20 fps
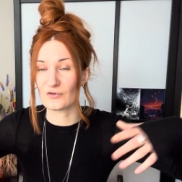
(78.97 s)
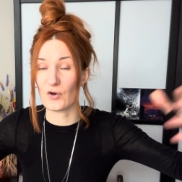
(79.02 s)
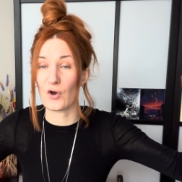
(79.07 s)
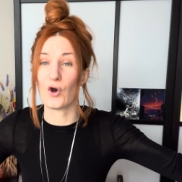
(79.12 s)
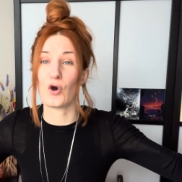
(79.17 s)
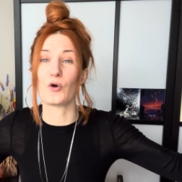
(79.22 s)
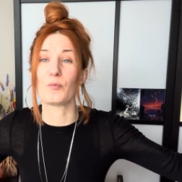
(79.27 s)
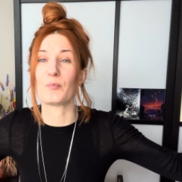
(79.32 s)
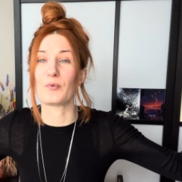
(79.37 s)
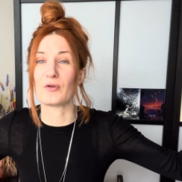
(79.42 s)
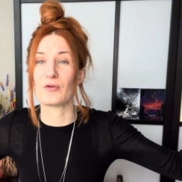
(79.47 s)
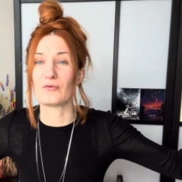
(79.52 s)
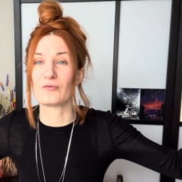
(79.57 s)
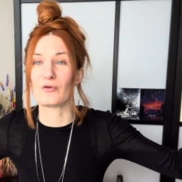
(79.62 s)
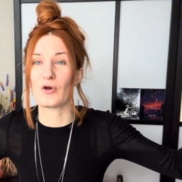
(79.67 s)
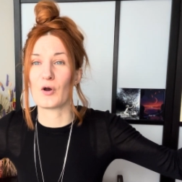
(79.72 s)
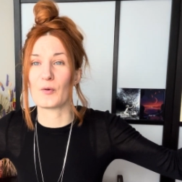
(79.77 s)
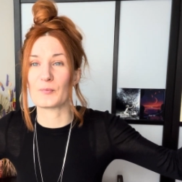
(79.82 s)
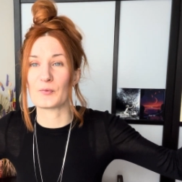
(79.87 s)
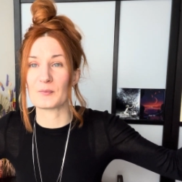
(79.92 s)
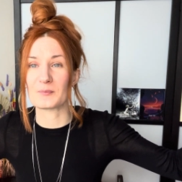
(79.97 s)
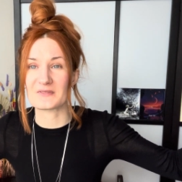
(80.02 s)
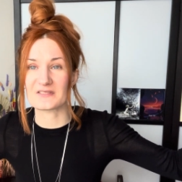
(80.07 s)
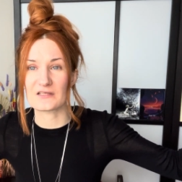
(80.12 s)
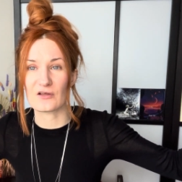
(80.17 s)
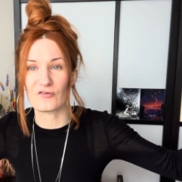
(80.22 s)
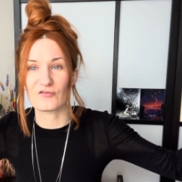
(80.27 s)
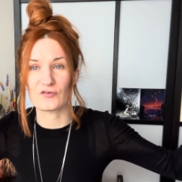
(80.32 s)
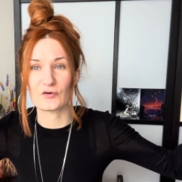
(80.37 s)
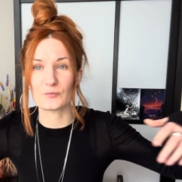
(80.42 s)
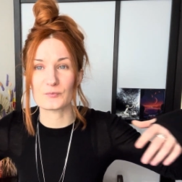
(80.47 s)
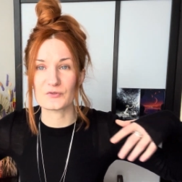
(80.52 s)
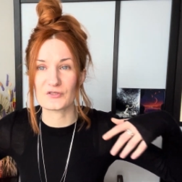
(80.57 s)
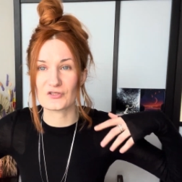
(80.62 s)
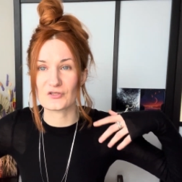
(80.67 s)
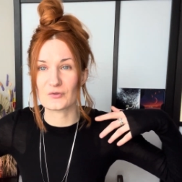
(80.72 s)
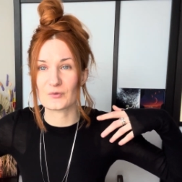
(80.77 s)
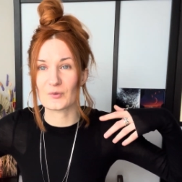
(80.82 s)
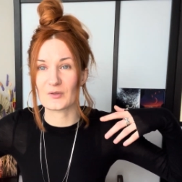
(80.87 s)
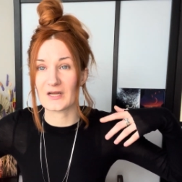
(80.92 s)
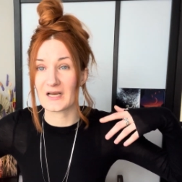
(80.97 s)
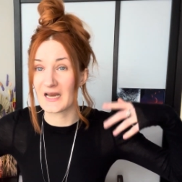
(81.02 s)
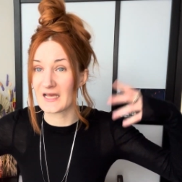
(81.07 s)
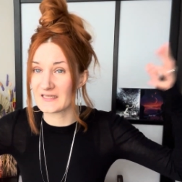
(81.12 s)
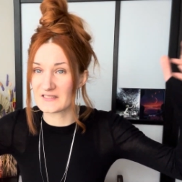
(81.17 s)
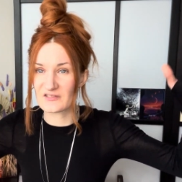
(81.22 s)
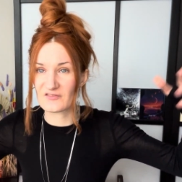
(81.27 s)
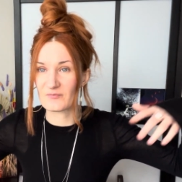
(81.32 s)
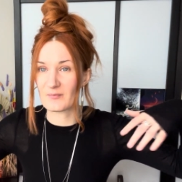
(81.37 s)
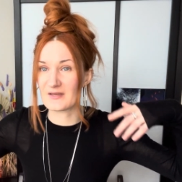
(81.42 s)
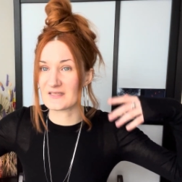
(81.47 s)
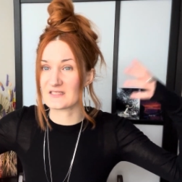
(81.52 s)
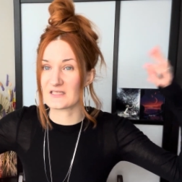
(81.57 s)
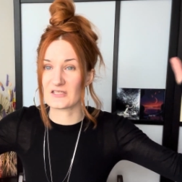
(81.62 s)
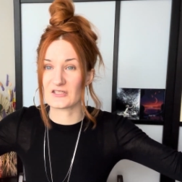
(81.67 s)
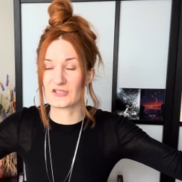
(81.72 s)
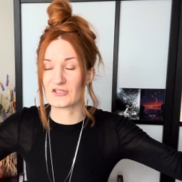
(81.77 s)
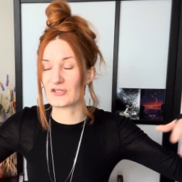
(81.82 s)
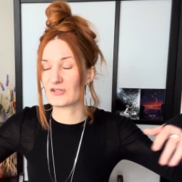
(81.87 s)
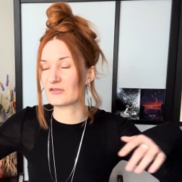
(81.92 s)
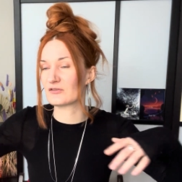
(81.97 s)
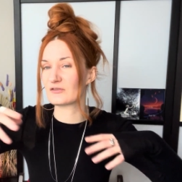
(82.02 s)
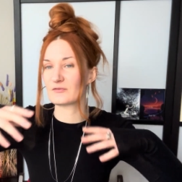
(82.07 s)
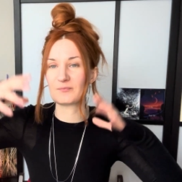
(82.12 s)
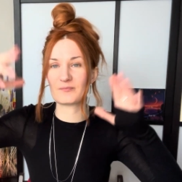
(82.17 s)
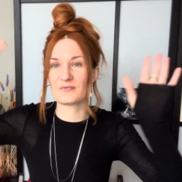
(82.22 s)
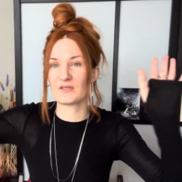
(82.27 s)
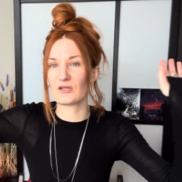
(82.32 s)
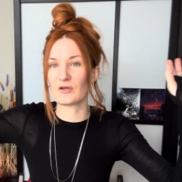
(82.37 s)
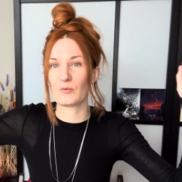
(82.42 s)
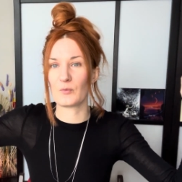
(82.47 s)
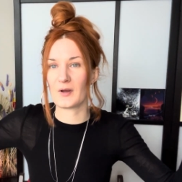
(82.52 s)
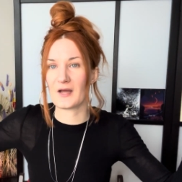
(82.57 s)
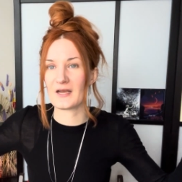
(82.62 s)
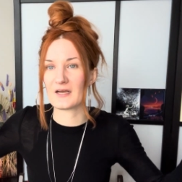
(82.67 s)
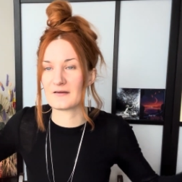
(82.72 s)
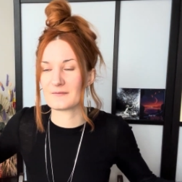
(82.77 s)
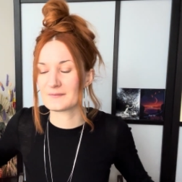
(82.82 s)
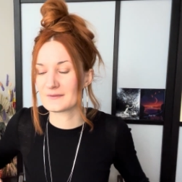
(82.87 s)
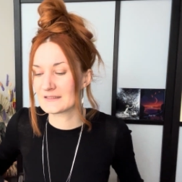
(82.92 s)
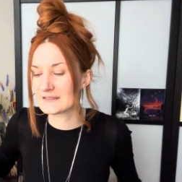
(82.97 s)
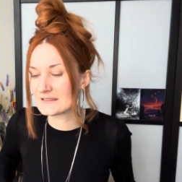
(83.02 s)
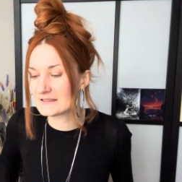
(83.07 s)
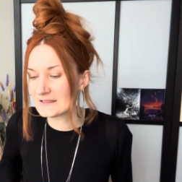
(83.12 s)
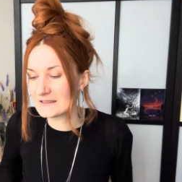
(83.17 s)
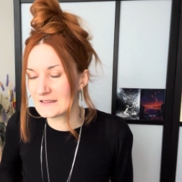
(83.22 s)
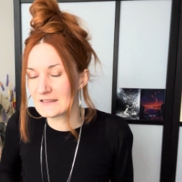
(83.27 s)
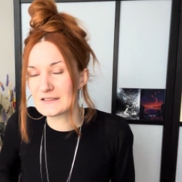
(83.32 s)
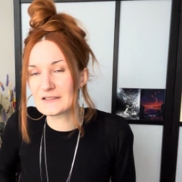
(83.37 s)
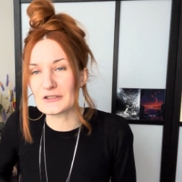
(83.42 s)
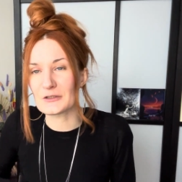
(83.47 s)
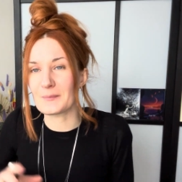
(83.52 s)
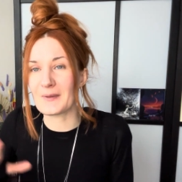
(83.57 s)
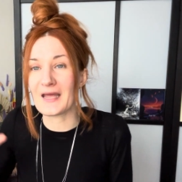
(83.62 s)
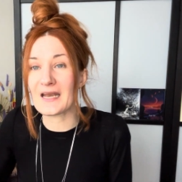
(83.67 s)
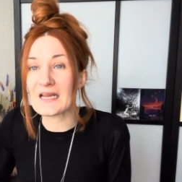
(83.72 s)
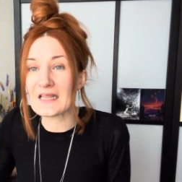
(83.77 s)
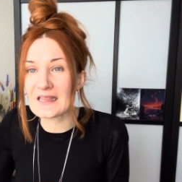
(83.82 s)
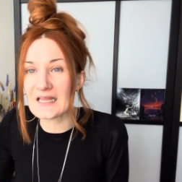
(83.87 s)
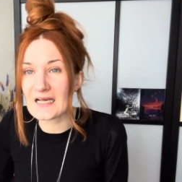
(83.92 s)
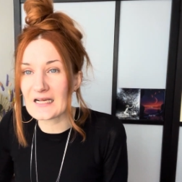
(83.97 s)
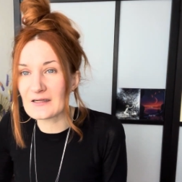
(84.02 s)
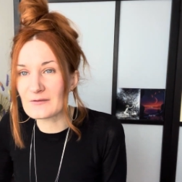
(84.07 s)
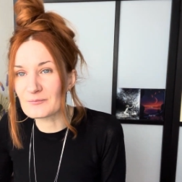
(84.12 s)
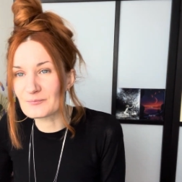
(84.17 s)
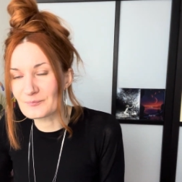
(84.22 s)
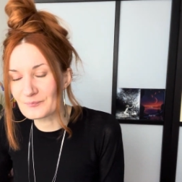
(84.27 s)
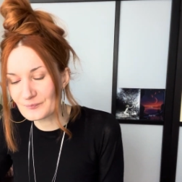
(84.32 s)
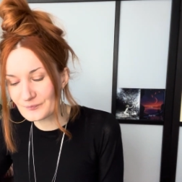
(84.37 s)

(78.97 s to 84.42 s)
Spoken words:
open myself up to a collective message. It could, could be anything.